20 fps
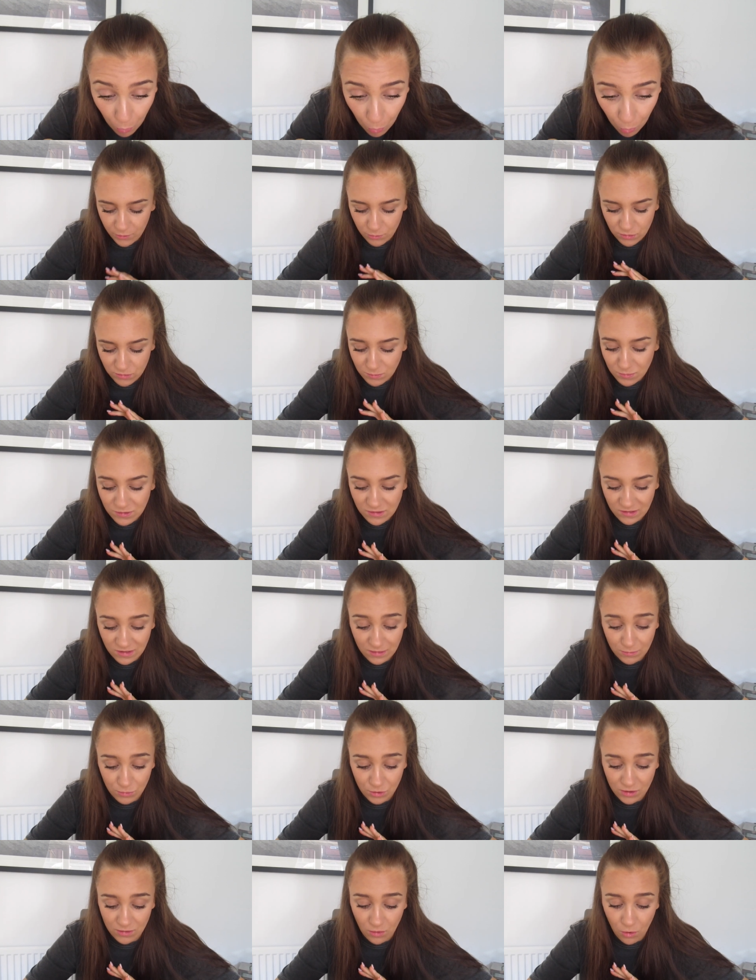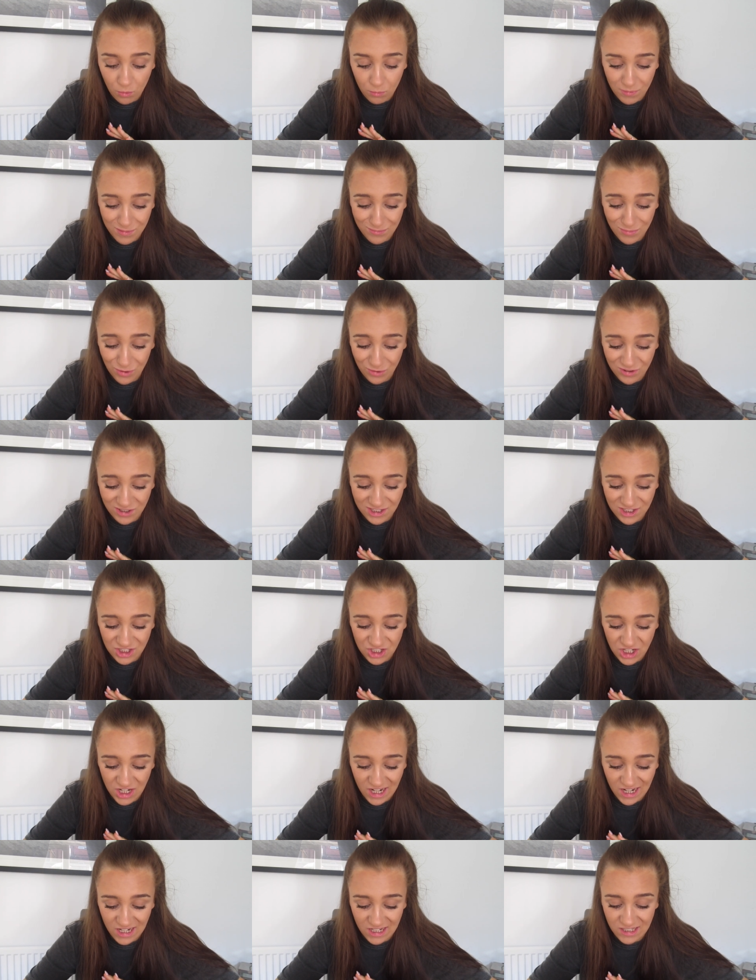I always put cinnamon on my porridge
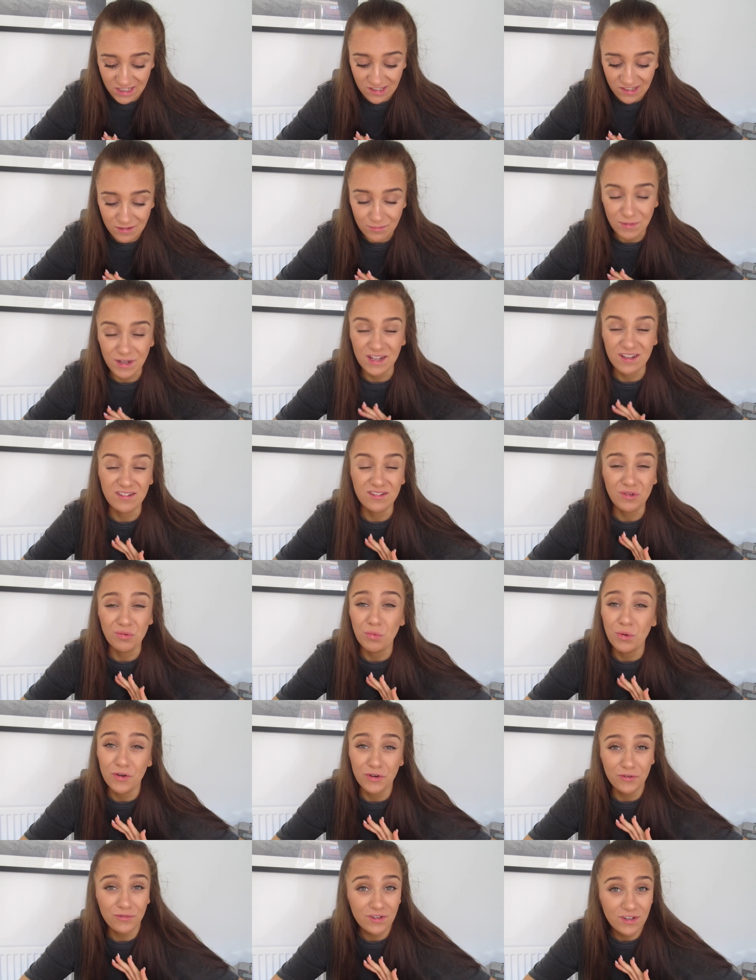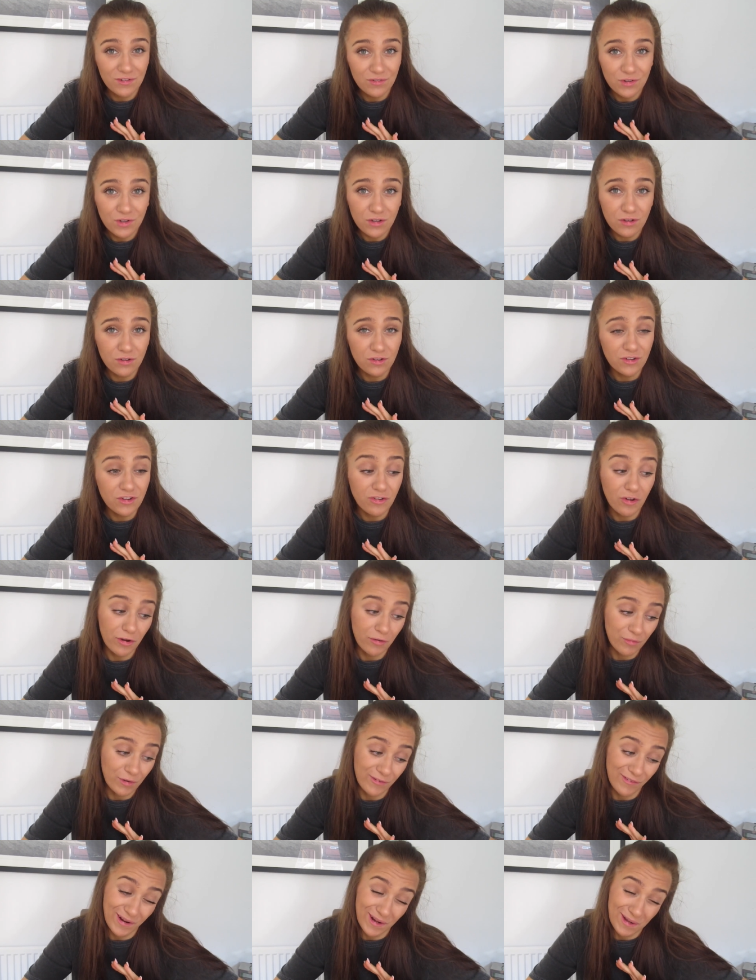and it makes the world of a difference so I
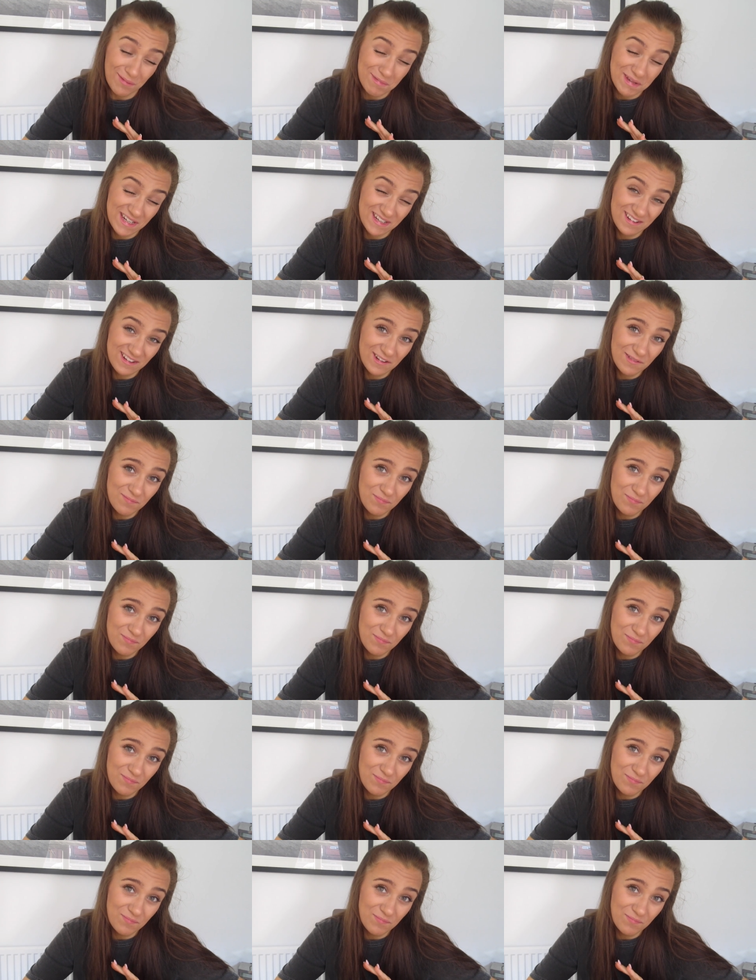really recommend it.